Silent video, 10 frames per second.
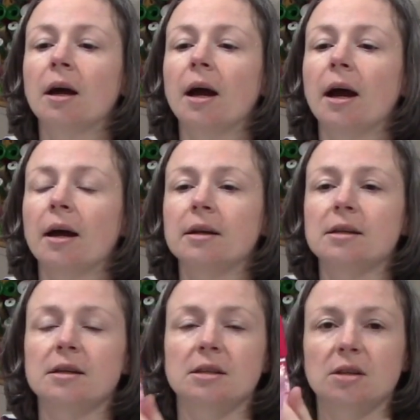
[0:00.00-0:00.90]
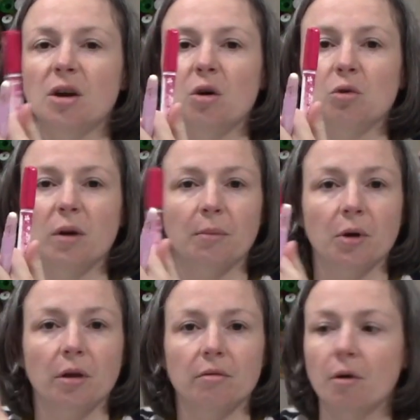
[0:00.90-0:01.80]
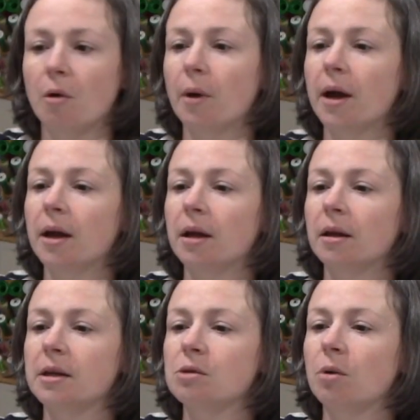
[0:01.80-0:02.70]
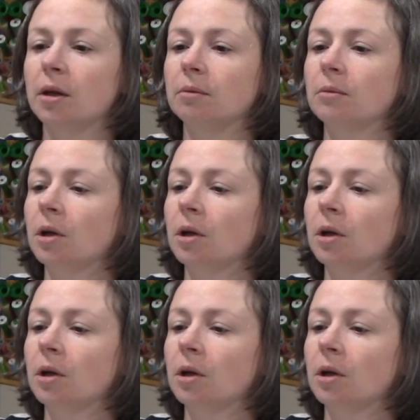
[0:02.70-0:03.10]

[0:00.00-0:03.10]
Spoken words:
and there's an old one I'm going to throw away in this one